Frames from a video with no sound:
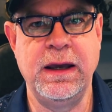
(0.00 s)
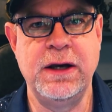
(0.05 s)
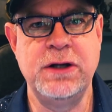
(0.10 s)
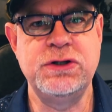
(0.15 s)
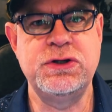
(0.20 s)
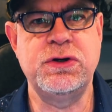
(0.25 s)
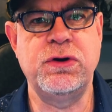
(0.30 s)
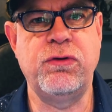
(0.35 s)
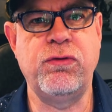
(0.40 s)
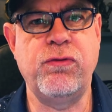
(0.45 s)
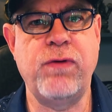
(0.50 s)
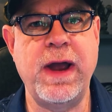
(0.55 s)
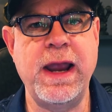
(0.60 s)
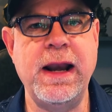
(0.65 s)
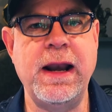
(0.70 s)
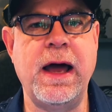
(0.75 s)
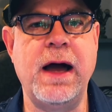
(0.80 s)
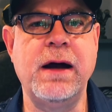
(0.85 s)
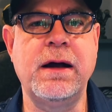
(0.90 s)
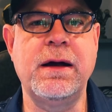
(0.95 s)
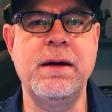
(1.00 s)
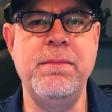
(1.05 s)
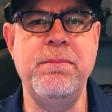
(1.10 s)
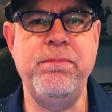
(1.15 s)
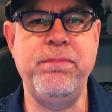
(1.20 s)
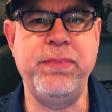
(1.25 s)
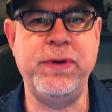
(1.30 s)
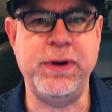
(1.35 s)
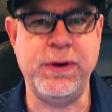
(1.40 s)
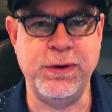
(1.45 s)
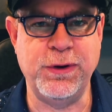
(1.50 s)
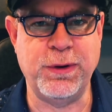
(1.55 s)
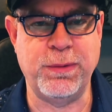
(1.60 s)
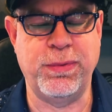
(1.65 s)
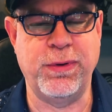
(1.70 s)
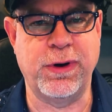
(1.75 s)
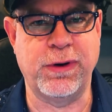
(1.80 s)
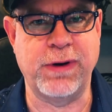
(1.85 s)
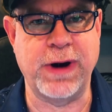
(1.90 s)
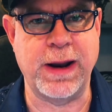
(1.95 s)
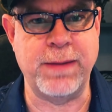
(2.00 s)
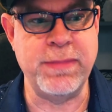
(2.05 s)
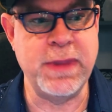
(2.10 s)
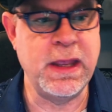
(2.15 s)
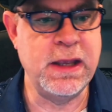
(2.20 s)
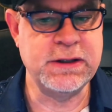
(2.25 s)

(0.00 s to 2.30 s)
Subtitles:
to write a computer program.